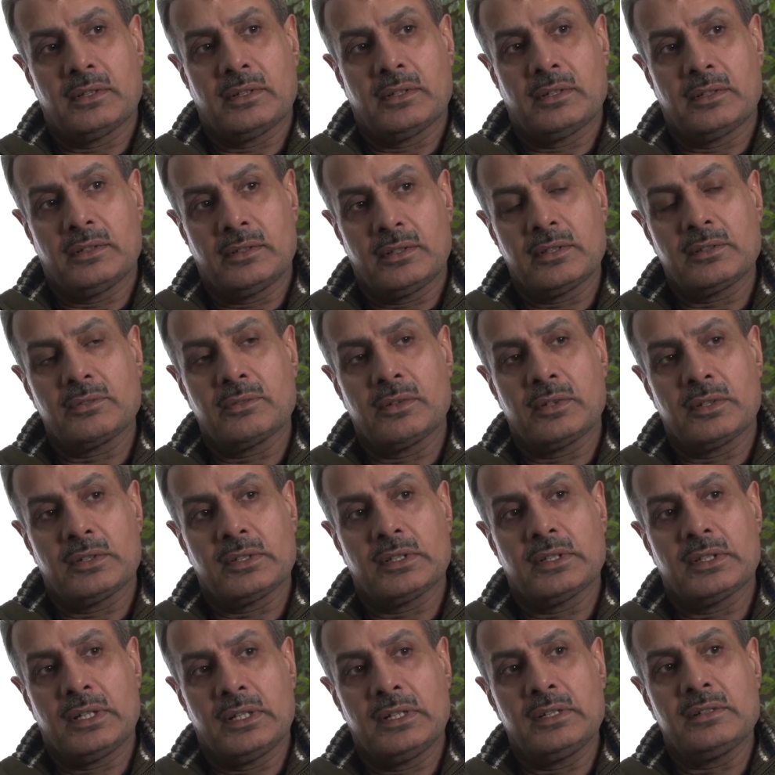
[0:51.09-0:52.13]
This was
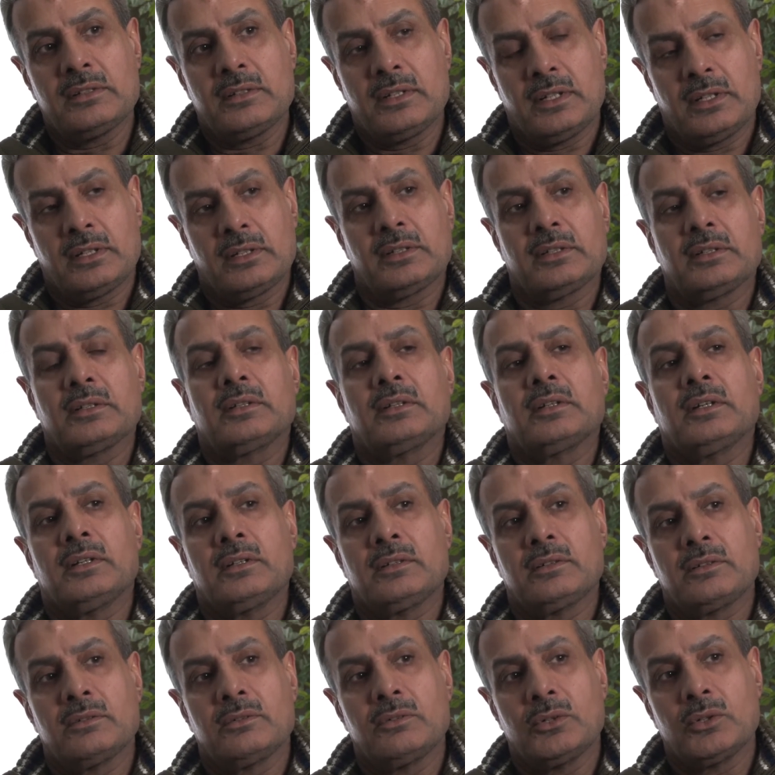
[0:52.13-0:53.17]
an intake
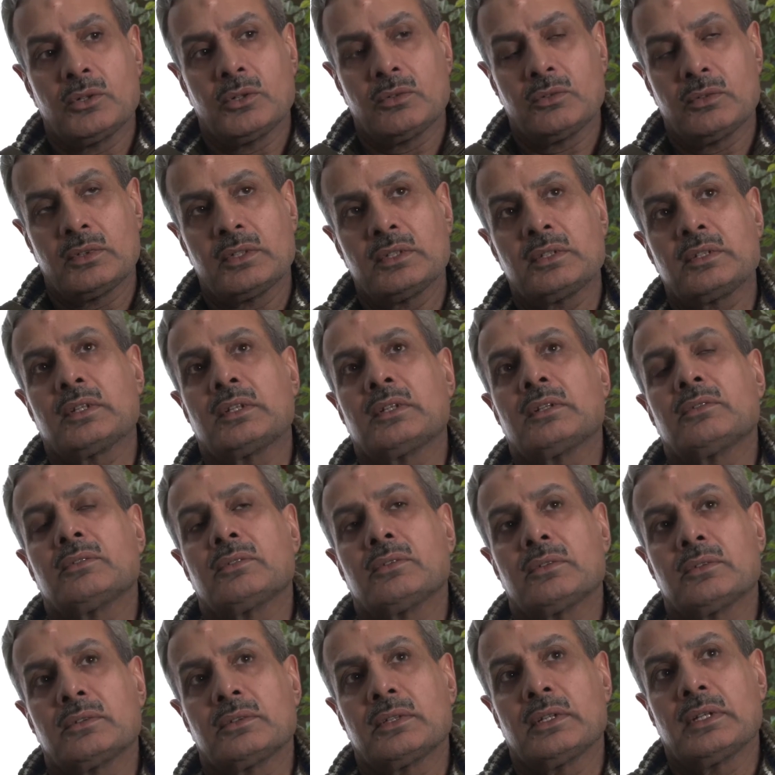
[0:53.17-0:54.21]
interview over the
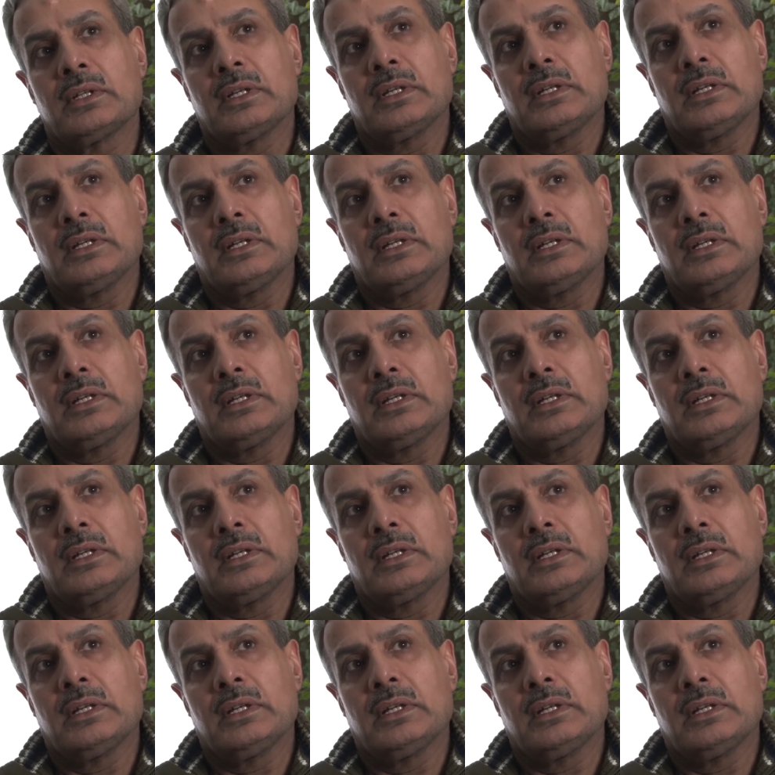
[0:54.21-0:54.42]
telephone